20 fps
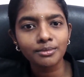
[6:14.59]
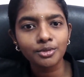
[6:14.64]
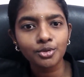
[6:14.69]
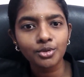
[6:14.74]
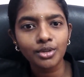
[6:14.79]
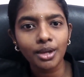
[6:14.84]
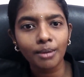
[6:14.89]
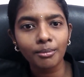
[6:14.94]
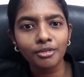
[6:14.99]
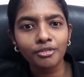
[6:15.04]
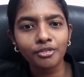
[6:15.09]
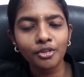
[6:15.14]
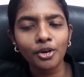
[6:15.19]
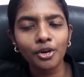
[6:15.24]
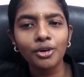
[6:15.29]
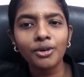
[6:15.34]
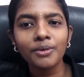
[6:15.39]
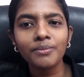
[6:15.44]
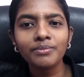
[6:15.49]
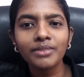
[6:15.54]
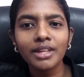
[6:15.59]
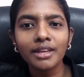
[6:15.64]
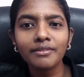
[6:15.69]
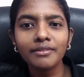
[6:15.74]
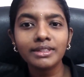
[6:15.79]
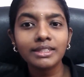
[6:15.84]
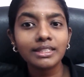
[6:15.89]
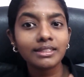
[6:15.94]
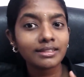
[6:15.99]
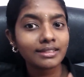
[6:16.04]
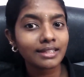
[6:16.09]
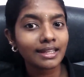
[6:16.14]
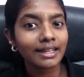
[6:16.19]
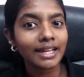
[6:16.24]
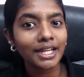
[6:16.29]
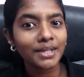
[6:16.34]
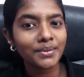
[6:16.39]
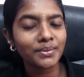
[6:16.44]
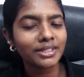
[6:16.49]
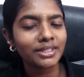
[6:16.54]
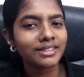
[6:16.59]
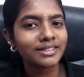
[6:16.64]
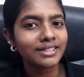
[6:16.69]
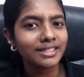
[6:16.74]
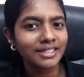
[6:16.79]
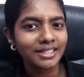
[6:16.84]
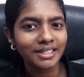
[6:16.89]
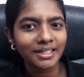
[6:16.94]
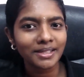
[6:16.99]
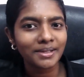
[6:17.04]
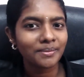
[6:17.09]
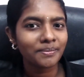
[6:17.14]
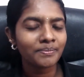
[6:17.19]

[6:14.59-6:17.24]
to number 4 with this connect with the CTA.